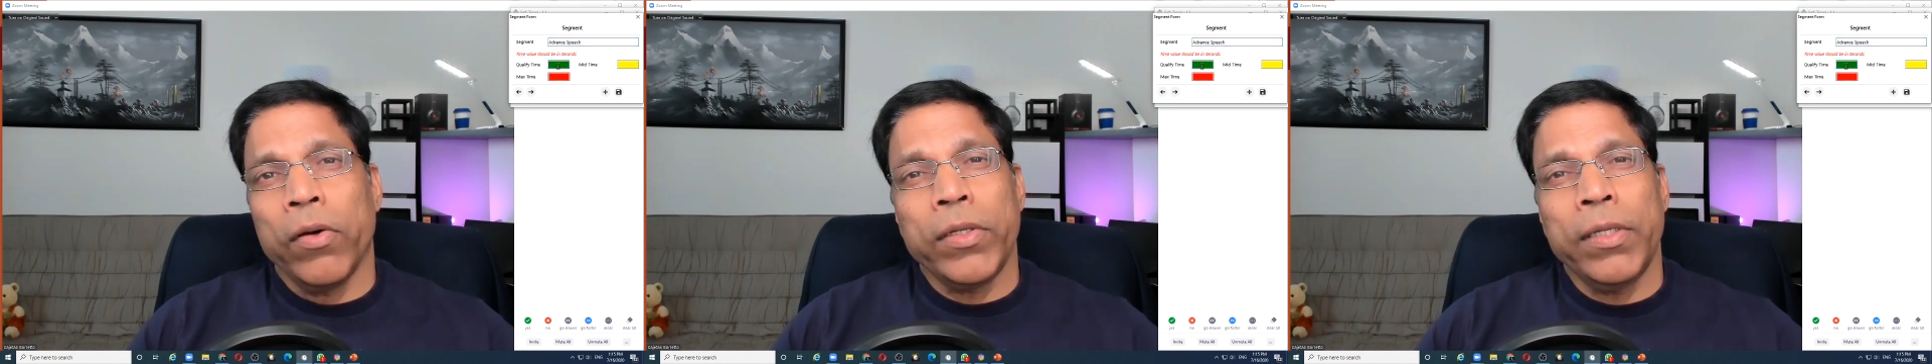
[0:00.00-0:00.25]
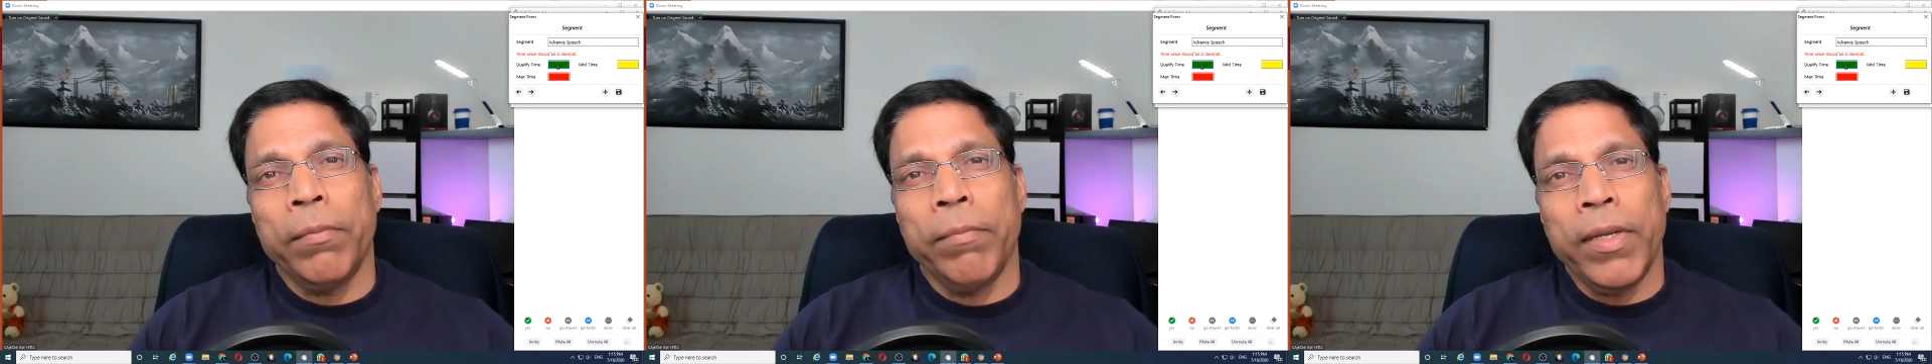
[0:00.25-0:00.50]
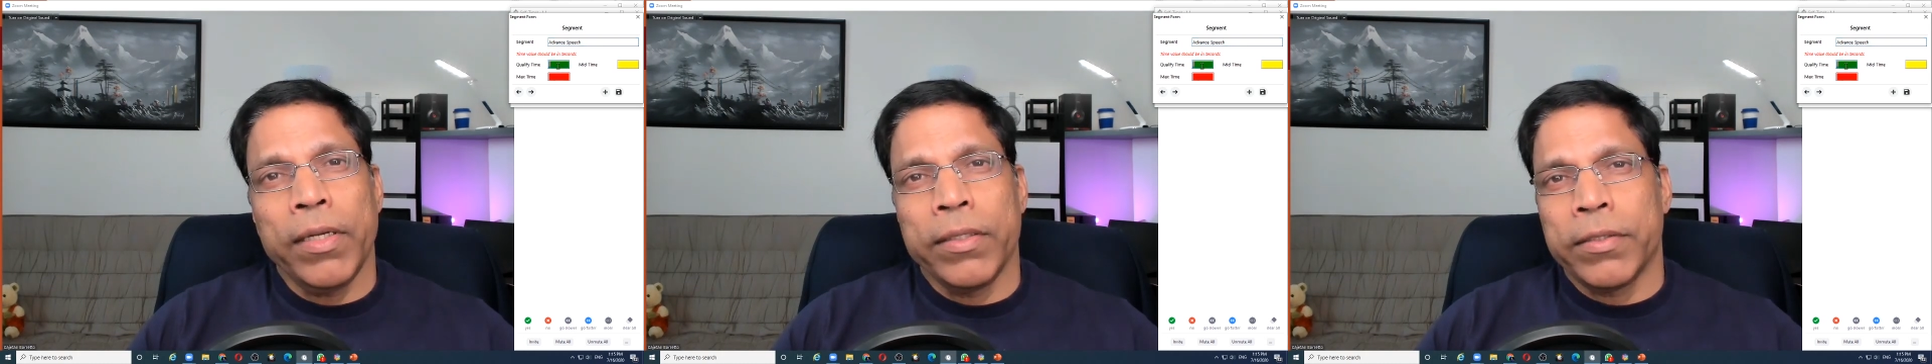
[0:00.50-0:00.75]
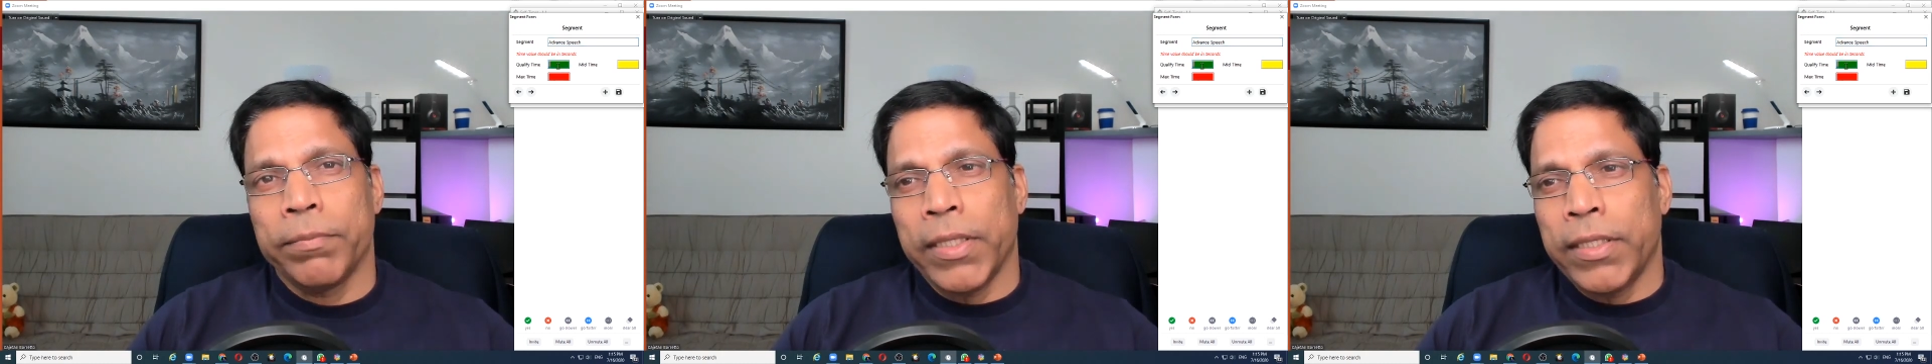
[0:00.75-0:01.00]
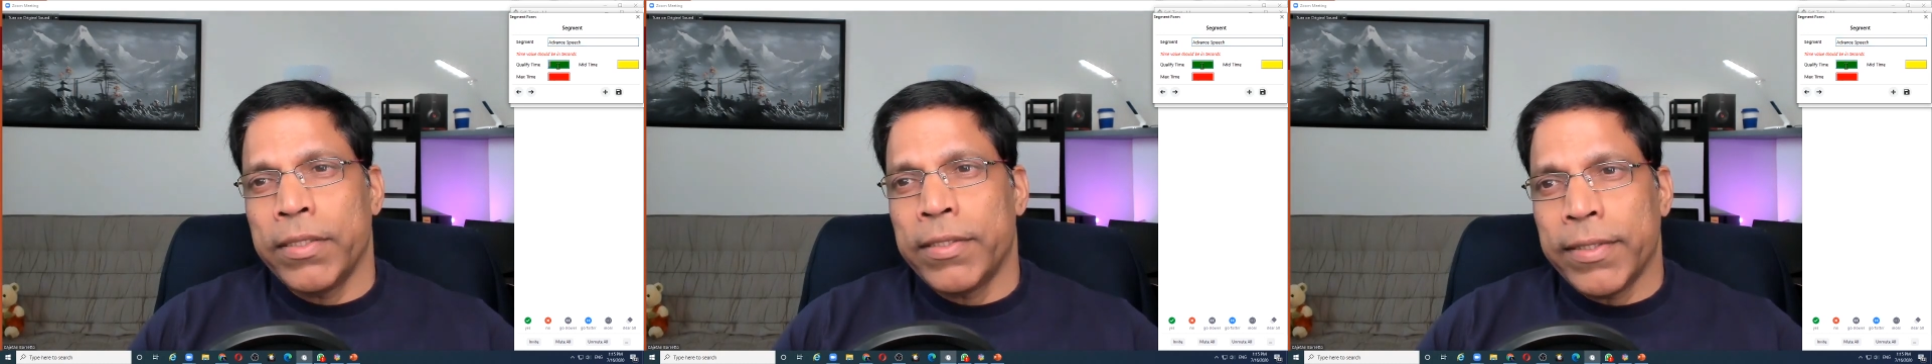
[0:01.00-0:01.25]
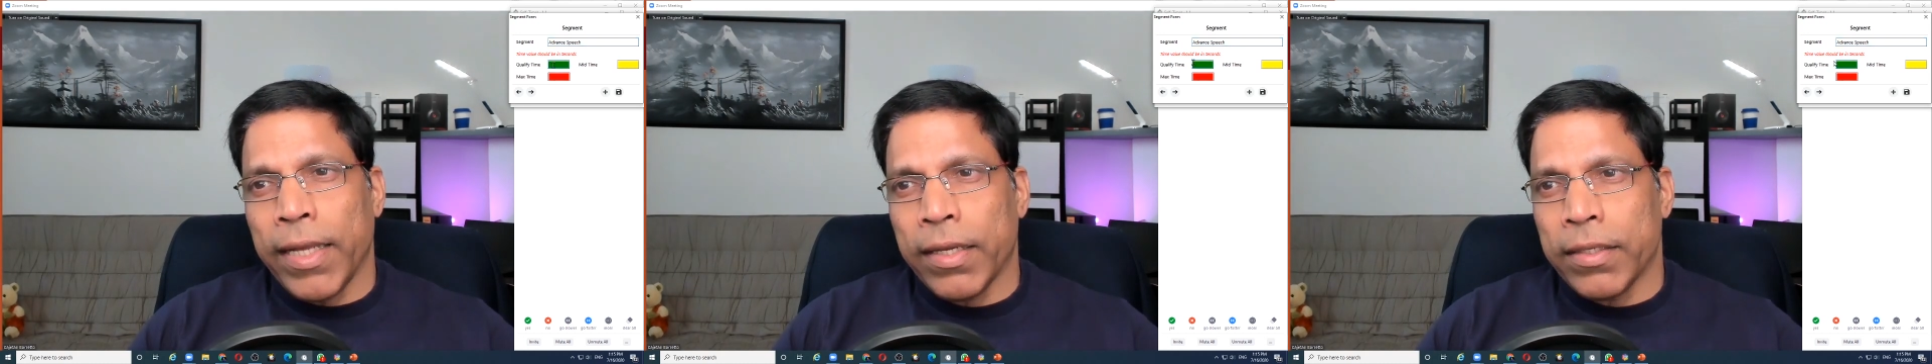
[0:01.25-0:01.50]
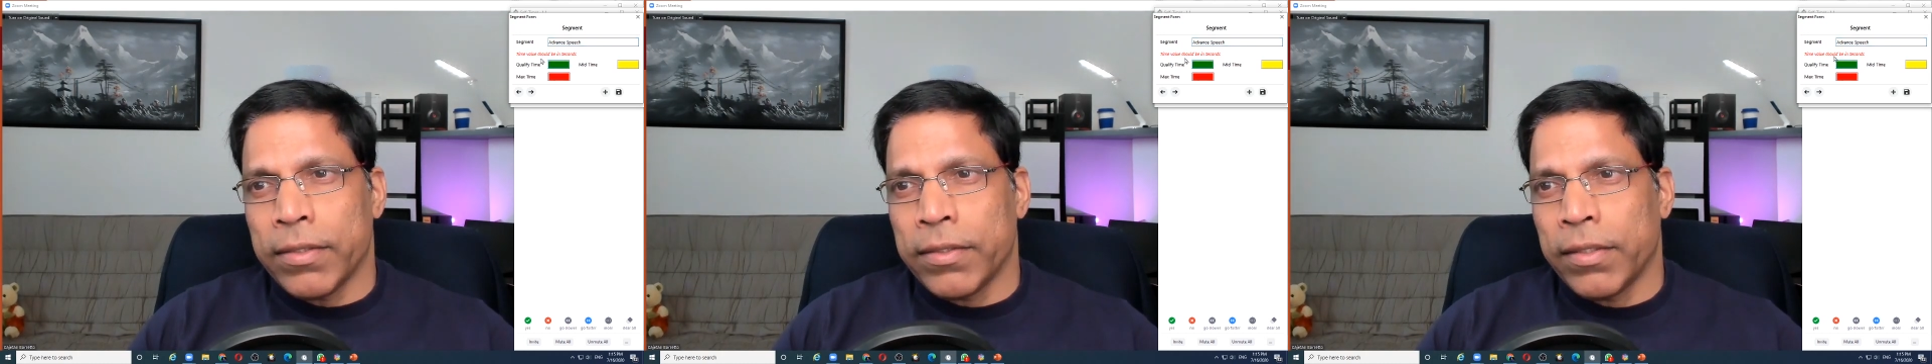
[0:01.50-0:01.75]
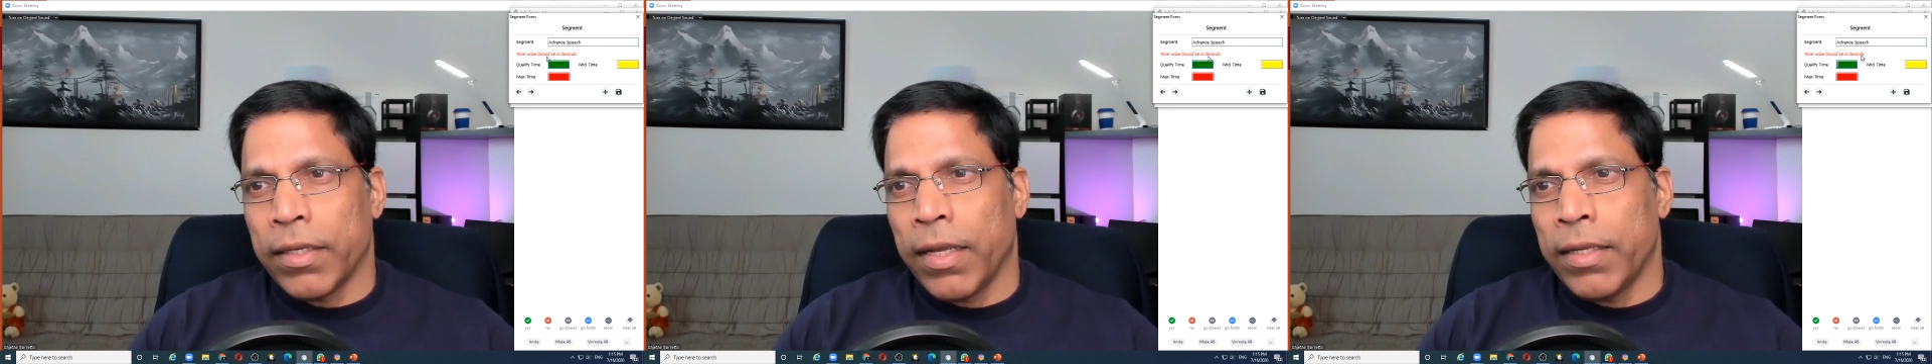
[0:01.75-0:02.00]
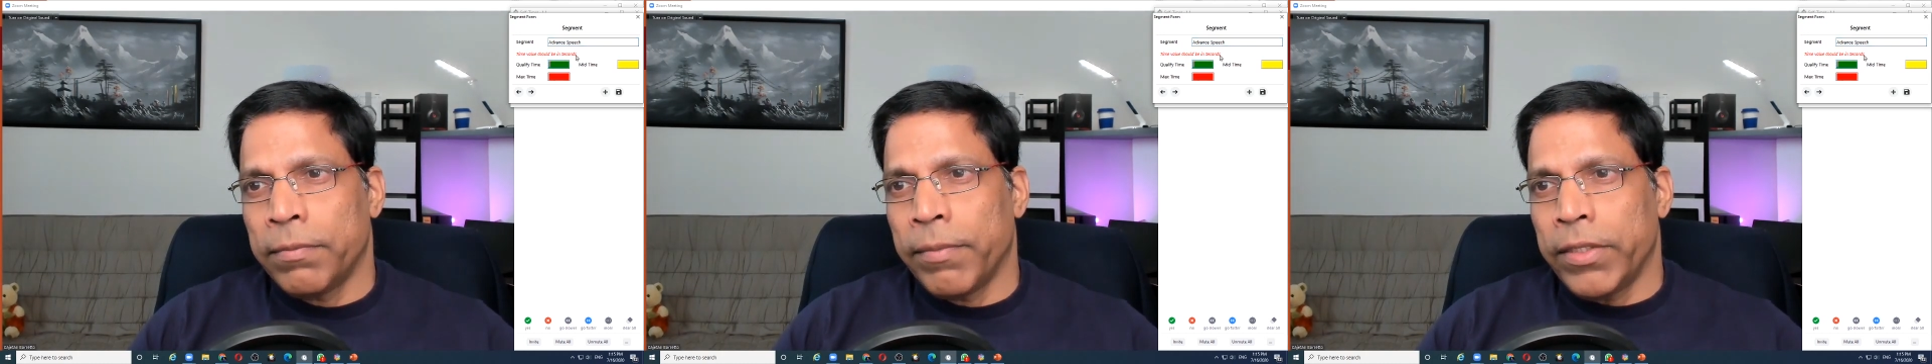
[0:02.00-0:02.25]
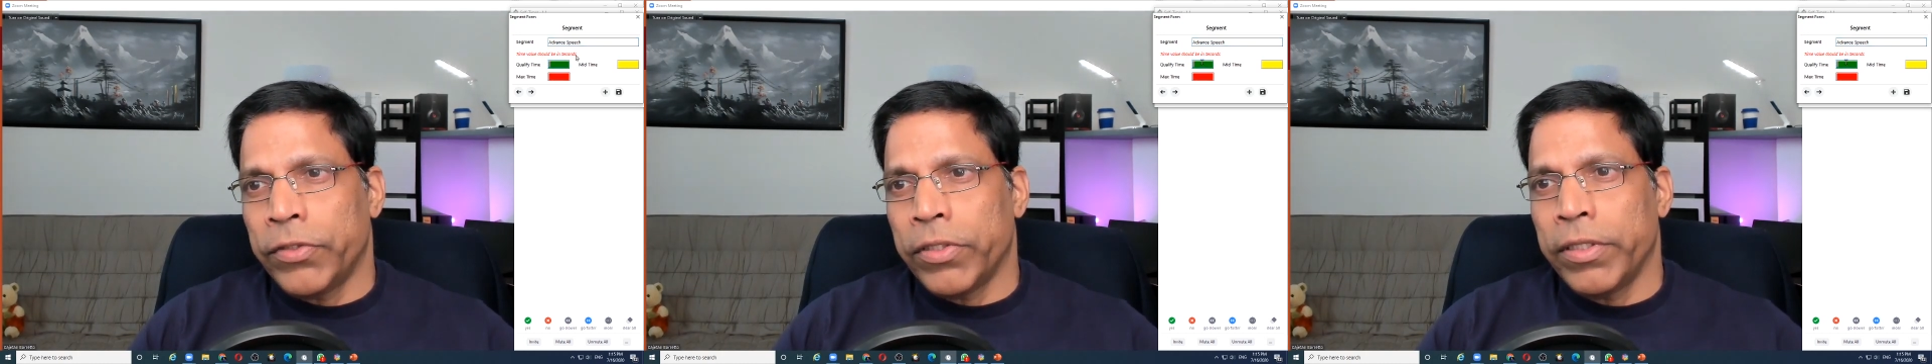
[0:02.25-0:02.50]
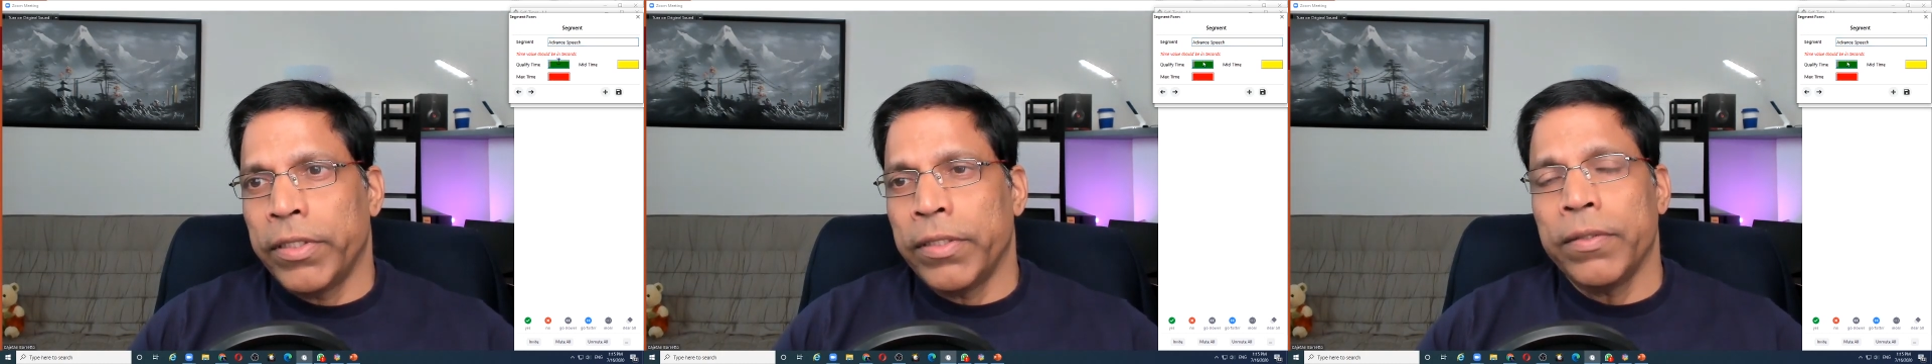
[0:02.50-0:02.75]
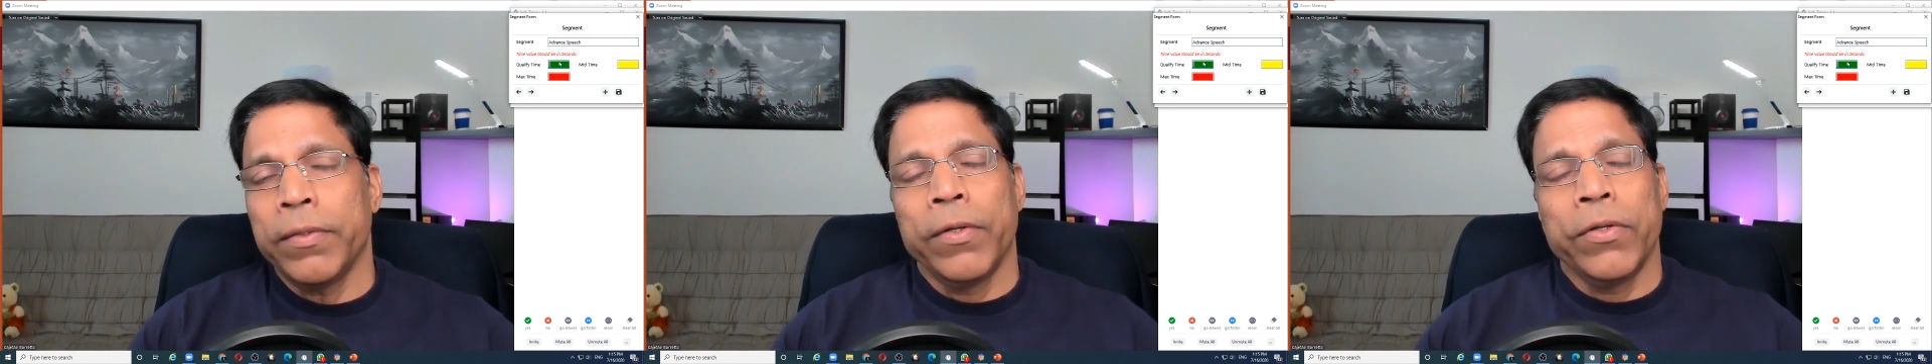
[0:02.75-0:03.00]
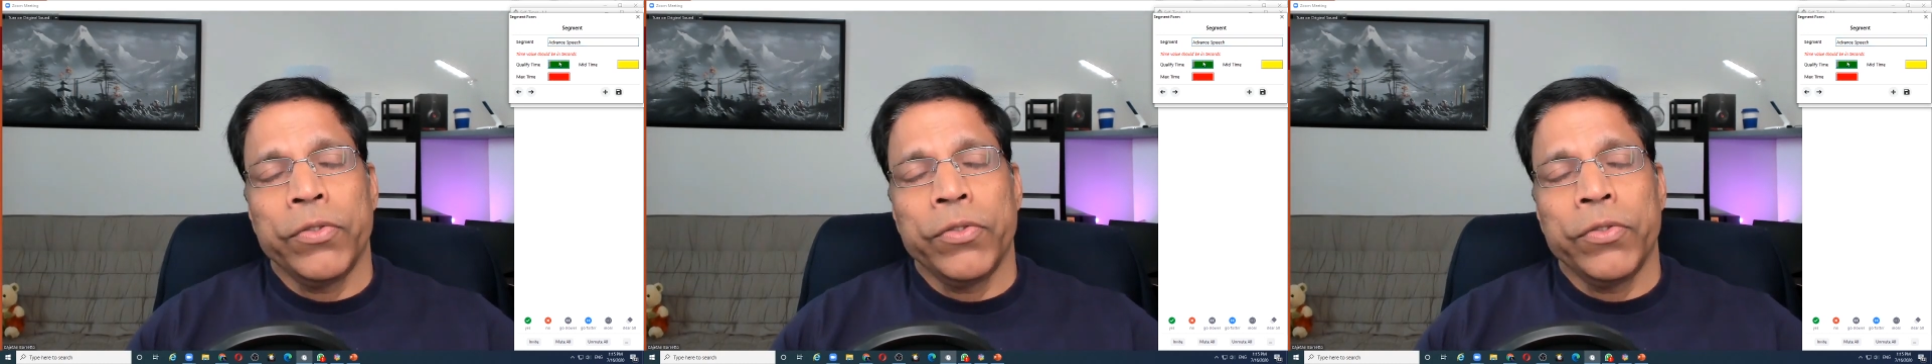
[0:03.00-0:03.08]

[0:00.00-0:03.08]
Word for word: not in minutes but in seconds as mentioned here.